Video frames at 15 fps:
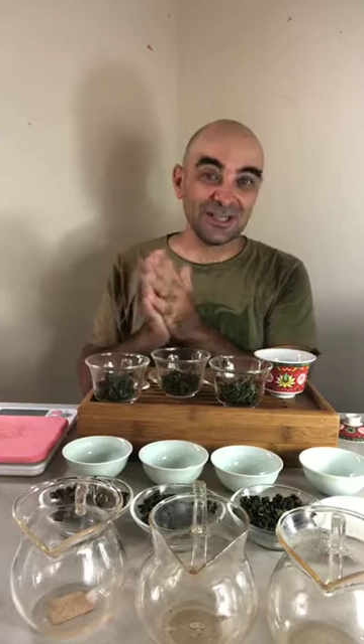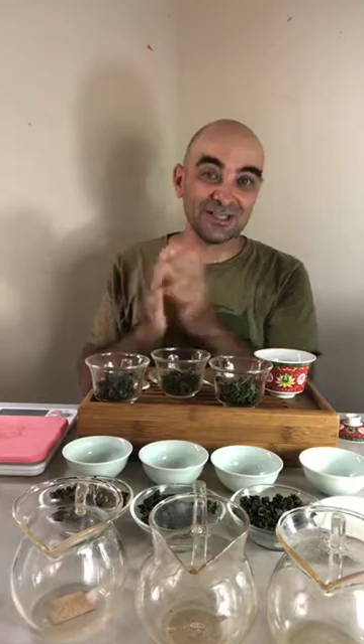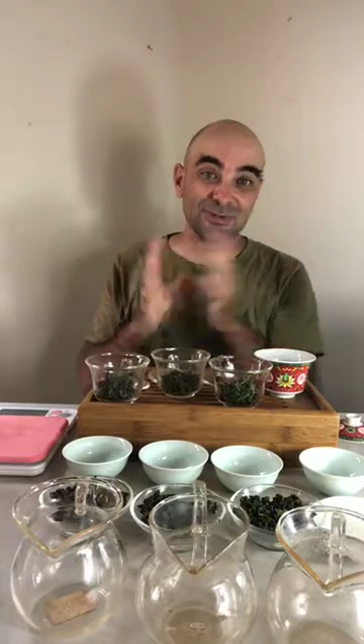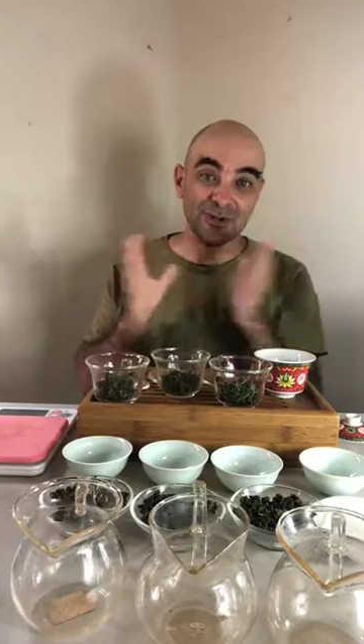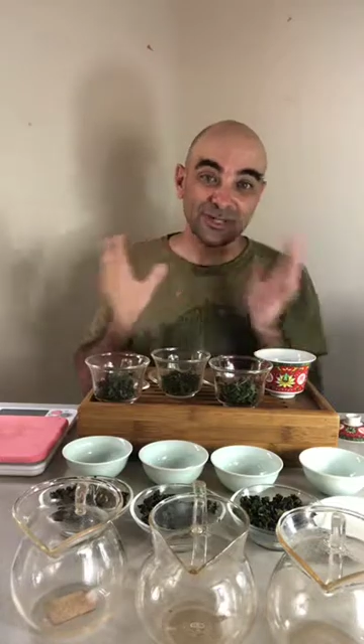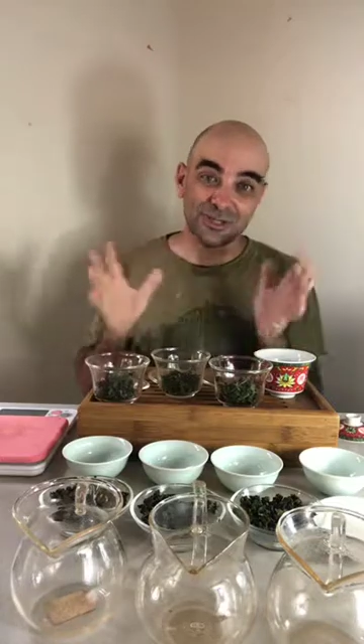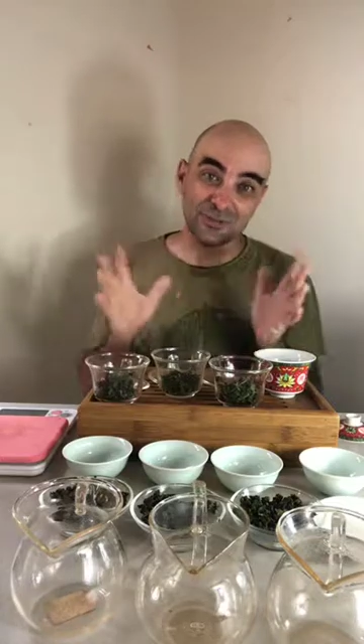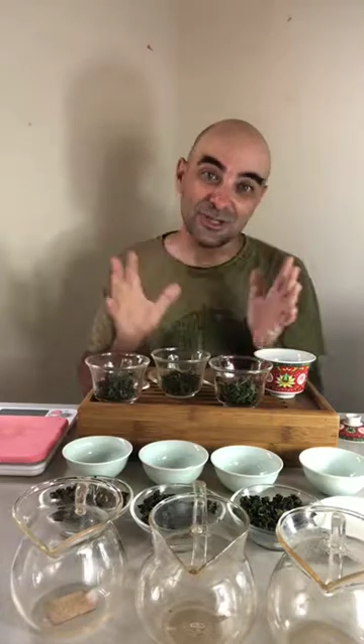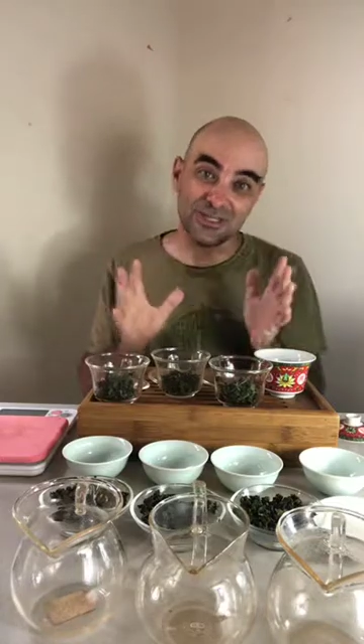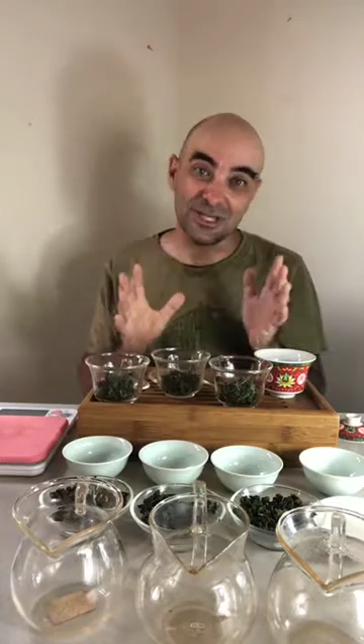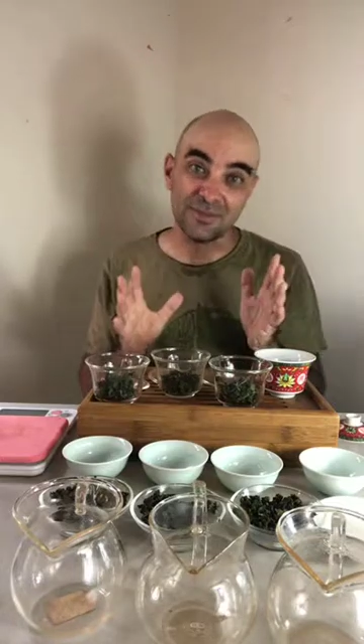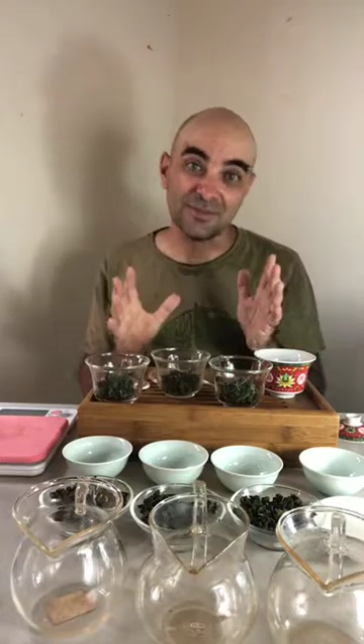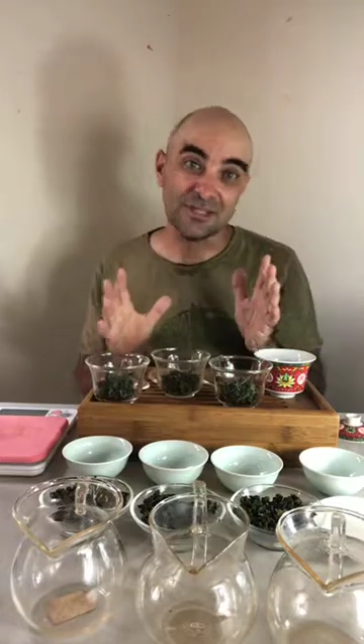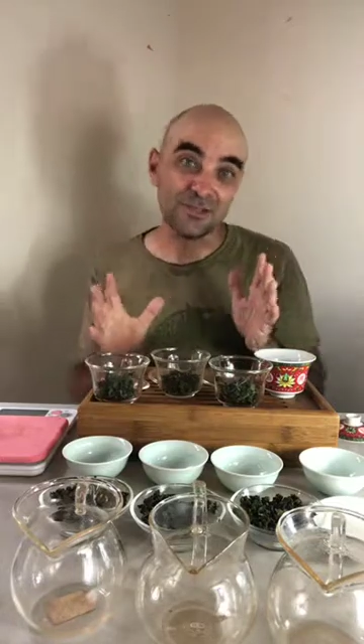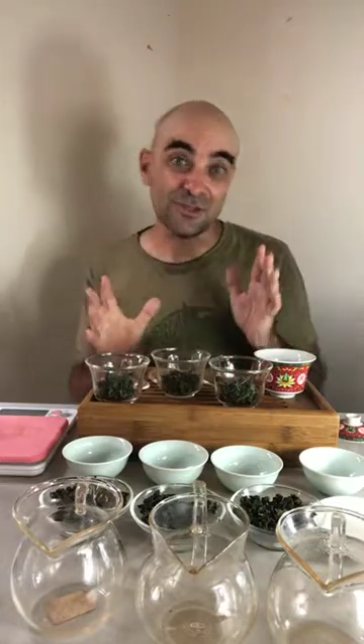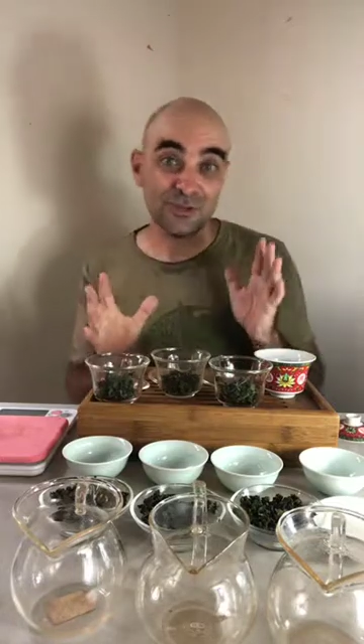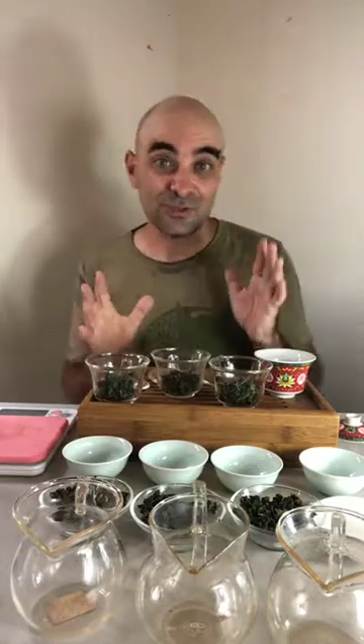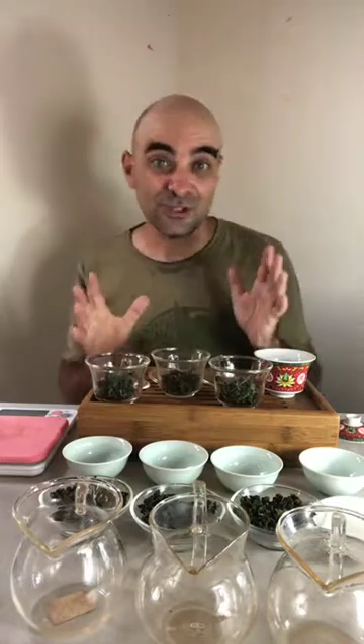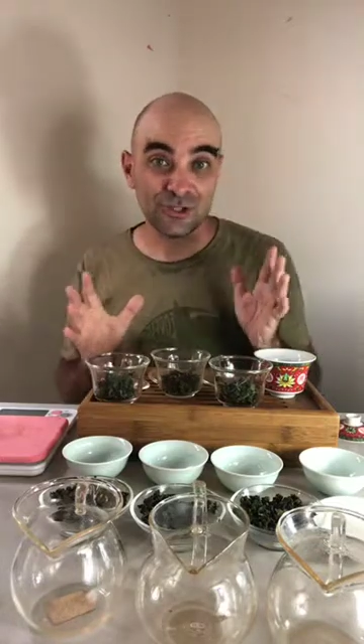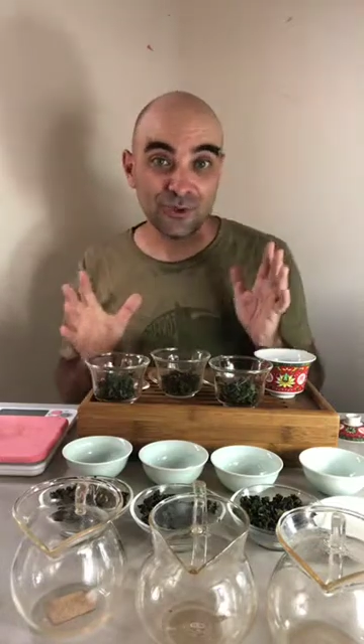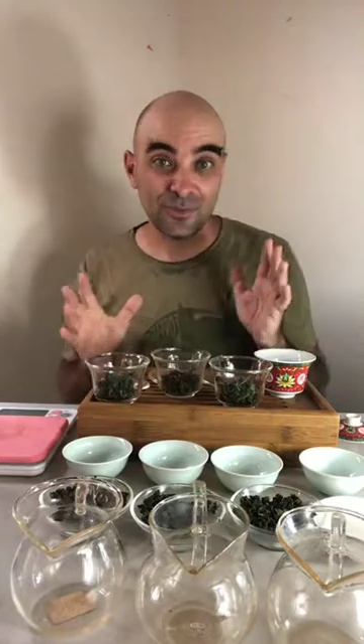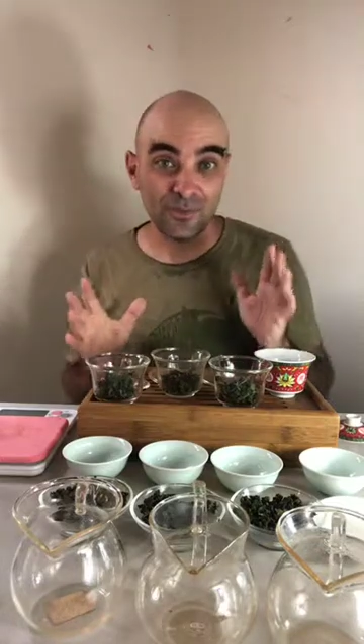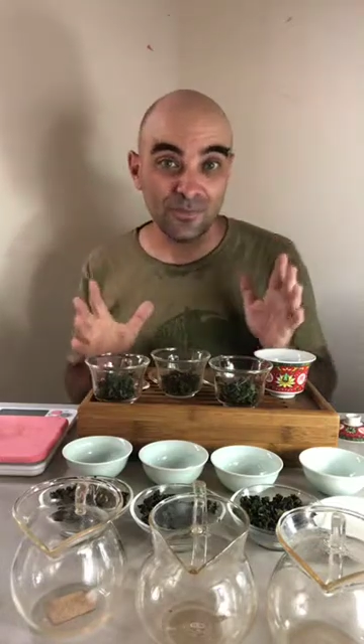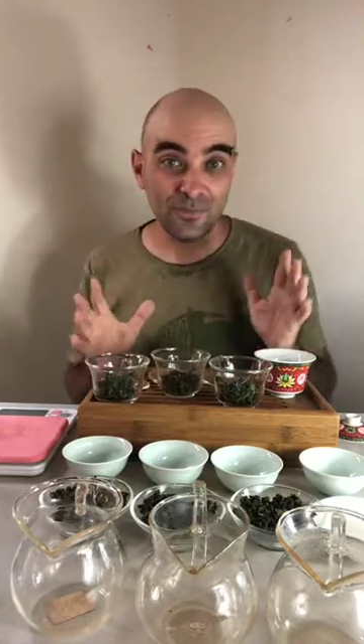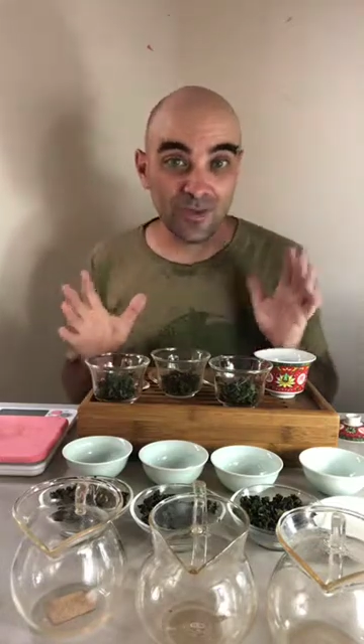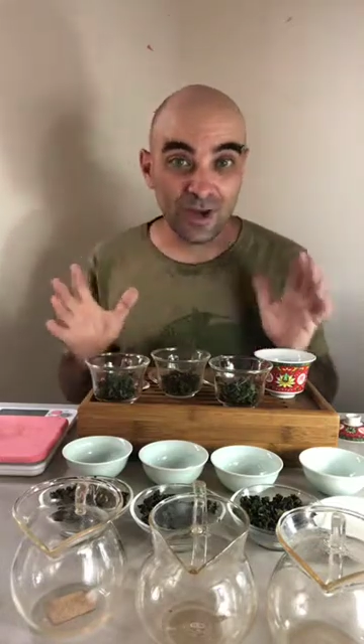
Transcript: That's why the springtime teas are so